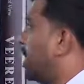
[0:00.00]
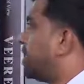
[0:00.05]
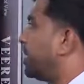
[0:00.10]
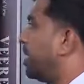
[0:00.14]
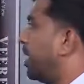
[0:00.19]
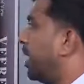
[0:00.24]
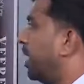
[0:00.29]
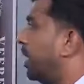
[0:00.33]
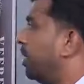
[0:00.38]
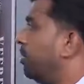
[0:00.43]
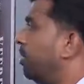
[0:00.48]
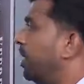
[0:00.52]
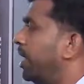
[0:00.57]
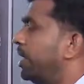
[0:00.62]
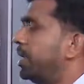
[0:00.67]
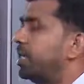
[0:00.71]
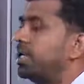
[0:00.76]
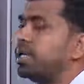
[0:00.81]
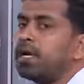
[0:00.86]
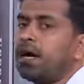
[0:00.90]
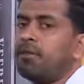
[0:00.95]
a
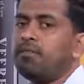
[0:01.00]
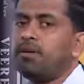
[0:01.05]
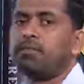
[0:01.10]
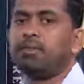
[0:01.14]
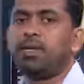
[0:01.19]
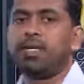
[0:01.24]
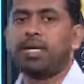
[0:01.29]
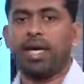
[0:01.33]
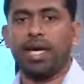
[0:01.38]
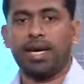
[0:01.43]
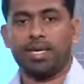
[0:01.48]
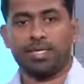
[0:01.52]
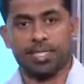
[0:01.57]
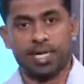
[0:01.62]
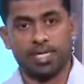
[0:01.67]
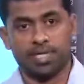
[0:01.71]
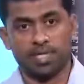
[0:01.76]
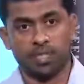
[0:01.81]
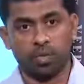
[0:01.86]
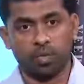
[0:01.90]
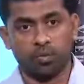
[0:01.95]
regulator, government acts
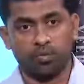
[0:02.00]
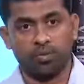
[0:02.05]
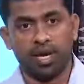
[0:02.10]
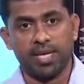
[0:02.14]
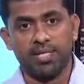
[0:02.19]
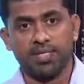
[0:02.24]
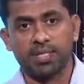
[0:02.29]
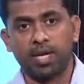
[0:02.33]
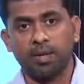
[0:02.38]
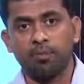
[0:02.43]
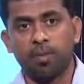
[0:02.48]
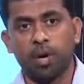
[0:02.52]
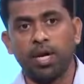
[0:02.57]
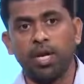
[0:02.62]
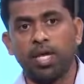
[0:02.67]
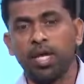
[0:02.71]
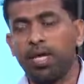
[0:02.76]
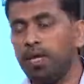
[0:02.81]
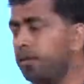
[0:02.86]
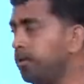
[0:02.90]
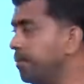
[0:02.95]
as a supervisory
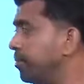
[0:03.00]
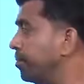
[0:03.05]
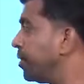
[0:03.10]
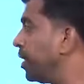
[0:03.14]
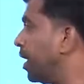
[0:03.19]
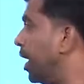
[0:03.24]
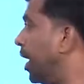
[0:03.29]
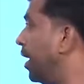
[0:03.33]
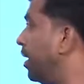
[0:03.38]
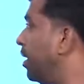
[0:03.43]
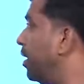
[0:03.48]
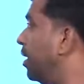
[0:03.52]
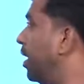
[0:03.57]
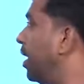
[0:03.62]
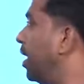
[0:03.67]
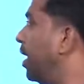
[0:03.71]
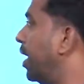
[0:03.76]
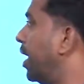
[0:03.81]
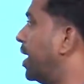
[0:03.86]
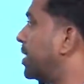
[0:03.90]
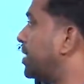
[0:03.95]
body, and
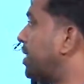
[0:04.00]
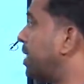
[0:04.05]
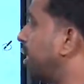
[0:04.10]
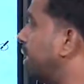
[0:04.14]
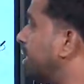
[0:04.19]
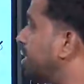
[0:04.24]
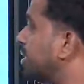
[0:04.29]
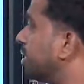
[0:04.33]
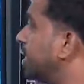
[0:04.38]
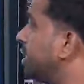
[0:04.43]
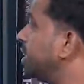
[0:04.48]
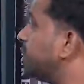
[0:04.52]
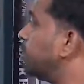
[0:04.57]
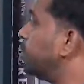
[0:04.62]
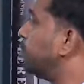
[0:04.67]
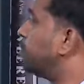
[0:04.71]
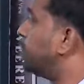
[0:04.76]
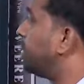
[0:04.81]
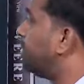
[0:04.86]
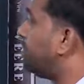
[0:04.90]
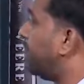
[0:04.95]
as an
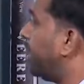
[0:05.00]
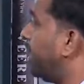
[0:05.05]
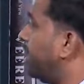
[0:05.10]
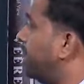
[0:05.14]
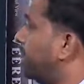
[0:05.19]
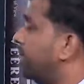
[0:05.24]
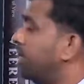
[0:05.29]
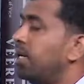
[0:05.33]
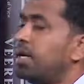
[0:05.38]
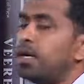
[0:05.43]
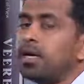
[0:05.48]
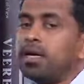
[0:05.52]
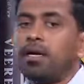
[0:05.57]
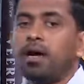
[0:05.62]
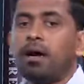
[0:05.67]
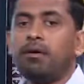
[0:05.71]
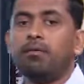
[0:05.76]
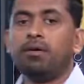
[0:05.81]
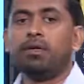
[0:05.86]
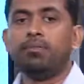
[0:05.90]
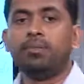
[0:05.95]
incentive provider,
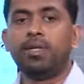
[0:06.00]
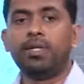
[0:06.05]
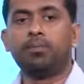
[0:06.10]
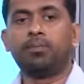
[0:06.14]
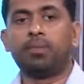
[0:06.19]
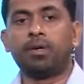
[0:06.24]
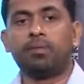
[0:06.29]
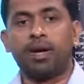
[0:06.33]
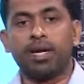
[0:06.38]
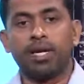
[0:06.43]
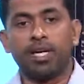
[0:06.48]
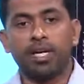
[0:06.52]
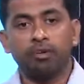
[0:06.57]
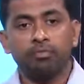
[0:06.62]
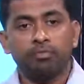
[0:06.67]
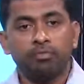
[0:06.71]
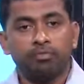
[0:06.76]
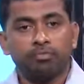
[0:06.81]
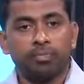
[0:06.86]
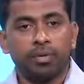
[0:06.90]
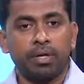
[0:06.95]
government
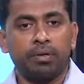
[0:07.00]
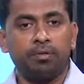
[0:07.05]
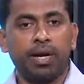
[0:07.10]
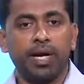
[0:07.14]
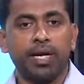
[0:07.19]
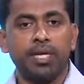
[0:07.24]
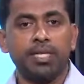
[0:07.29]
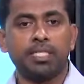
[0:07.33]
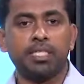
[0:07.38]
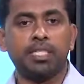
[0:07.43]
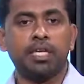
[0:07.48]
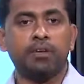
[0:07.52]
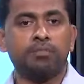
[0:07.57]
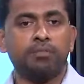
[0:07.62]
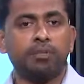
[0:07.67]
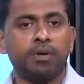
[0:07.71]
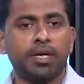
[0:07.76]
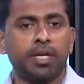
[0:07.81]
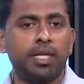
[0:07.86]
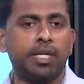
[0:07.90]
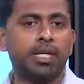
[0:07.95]
provides
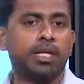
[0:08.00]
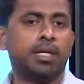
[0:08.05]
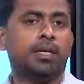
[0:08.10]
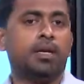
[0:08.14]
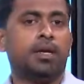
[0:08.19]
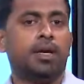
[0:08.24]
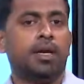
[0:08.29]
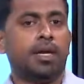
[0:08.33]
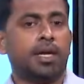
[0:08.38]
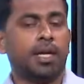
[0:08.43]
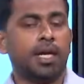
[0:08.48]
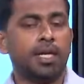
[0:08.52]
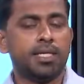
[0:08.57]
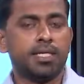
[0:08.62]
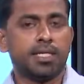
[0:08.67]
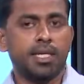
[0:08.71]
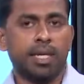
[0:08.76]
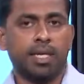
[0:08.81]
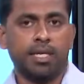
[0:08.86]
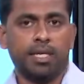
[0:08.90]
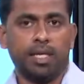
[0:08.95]
different
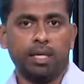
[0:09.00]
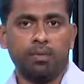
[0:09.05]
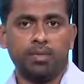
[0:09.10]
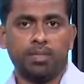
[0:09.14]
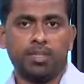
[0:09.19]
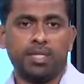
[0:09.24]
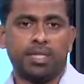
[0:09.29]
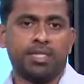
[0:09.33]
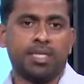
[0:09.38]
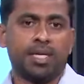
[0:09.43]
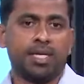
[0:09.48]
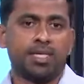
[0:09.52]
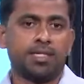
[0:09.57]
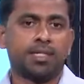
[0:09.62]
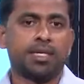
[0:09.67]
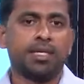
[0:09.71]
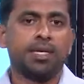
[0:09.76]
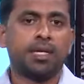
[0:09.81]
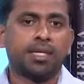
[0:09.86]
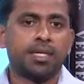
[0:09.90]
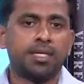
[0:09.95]
incentives such as
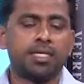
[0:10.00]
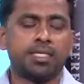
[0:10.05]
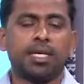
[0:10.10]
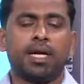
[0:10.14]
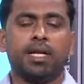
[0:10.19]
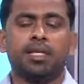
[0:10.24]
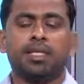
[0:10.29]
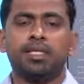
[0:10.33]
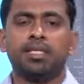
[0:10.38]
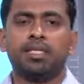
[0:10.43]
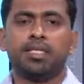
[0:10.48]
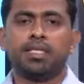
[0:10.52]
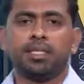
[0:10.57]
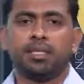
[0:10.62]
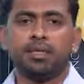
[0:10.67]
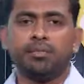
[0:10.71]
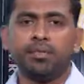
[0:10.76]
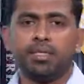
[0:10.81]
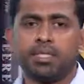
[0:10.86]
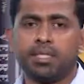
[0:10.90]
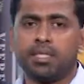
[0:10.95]
consultancy
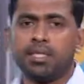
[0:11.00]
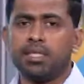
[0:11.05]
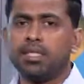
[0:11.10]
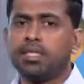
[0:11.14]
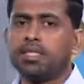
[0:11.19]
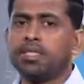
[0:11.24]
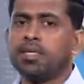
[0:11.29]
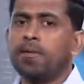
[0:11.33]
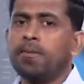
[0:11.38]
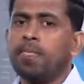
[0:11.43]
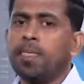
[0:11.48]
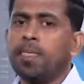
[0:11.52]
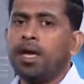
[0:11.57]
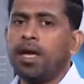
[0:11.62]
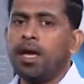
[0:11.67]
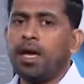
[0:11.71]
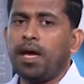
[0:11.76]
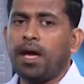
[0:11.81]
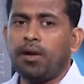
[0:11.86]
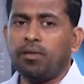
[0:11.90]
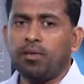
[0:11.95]
services,
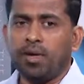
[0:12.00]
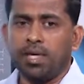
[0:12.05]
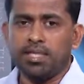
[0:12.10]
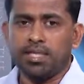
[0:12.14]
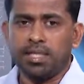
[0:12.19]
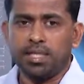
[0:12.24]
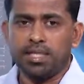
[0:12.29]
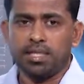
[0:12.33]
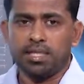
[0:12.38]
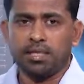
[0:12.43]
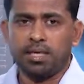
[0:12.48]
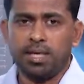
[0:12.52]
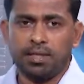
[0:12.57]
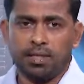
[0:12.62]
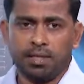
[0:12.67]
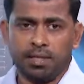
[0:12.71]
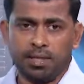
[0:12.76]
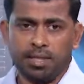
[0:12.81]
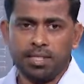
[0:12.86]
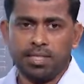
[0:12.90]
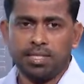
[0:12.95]

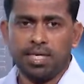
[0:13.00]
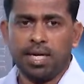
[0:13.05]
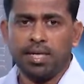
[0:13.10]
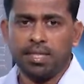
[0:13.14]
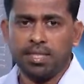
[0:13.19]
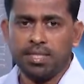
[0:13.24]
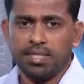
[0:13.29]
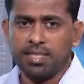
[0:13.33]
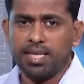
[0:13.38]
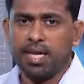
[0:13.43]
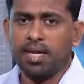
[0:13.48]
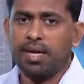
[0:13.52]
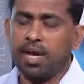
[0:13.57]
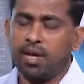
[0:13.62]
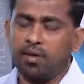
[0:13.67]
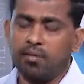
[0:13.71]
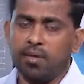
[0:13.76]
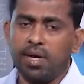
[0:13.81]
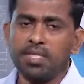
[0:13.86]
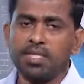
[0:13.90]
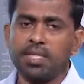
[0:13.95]
consultancy and
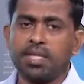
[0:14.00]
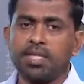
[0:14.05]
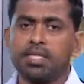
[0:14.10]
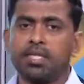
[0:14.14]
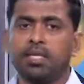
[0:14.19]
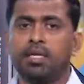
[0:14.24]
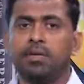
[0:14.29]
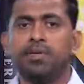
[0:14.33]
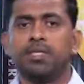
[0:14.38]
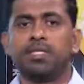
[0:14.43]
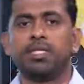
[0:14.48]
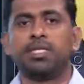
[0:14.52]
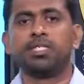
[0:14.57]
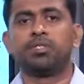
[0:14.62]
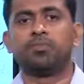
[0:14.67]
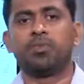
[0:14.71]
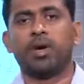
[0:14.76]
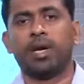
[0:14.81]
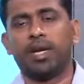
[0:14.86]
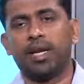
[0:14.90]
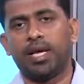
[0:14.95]
advisory services,
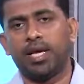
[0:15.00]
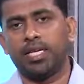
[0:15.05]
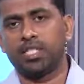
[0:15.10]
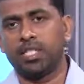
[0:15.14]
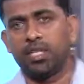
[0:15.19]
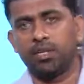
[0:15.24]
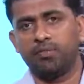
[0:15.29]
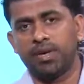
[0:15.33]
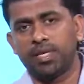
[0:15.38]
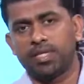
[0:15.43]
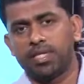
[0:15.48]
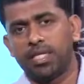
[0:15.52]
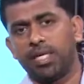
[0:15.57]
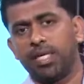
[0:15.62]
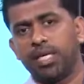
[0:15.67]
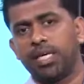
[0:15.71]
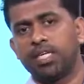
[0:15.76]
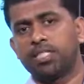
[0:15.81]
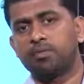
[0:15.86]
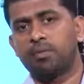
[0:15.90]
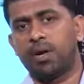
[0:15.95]
financial
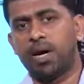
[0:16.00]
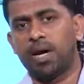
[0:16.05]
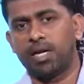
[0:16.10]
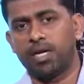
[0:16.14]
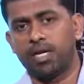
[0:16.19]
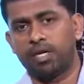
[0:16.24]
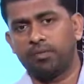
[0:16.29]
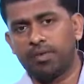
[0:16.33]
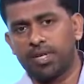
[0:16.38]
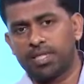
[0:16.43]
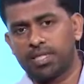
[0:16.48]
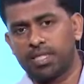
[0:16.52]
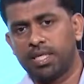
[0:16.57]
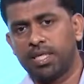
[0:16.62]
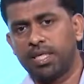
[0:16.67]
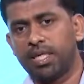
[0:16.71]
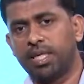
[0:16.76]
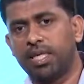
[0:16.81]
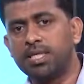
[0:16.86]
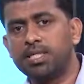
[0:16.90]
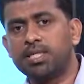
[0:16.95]
facilities, market
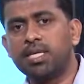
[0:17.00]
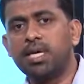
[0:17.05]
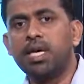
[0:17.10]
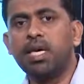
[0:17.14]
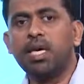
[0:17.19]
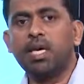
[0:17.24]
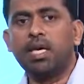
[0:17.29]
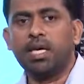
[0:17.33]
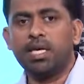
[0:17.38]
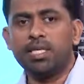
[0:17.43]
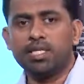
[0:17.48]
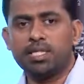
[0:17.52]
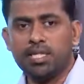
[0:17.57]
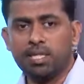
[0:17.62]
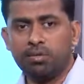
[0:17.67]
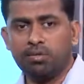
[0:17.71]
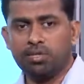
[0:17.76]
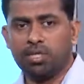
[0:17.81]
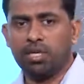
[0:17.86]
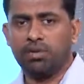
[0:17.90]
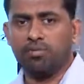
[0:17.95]
facilities,
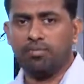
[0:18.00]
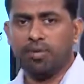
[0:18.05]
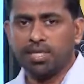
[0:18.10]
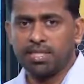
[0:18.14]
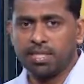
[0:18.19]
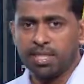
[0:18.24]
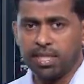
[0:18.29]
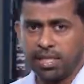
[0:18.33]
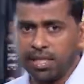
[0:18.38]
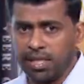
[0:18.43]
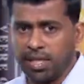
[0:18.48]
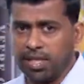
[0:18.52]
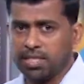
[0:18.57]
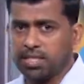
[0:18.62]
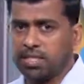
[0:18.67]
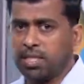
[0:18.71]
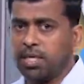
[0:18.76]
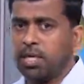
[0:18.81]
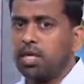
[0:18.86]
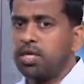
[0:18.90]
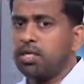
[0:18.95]
institutional facilities
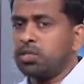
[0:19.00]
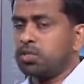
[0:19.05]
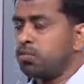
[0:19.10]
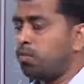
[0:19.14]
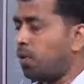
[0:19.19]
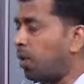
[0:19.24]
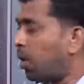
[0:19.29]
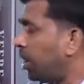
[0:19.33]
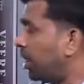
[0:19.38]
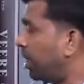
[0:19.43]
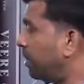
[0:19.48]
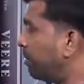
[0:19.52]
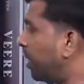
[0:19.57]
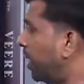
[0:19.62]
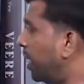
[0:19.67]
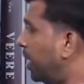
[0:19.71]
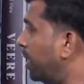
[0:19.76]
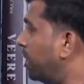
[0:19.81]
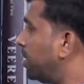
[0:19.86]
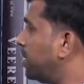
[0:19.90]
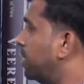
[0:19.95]
to
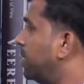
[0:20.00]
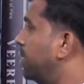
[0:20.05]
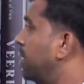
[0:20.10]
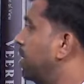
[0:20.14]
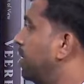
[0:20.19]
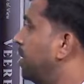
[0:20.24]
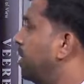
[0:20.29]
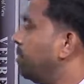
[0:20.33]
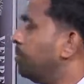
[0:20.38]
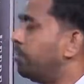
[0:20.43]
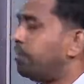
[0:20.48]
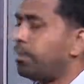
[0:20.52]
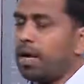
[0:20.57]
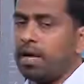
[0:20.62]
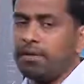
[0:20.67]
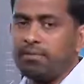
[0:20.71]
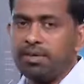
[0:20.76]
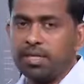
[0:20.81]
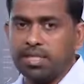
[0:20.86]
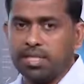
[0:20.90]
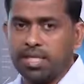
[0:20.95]
motivate
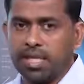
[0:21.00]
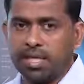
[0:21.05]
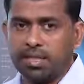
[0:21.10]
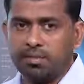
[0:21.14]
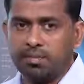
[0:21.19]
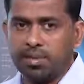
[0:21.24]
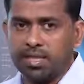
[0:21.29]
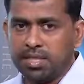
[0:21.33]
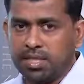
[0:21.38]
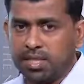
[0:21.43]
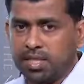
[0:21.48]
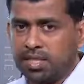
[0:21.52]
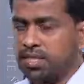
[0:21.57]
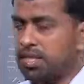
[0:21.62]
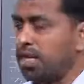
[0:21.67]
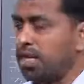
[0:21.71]
private sector business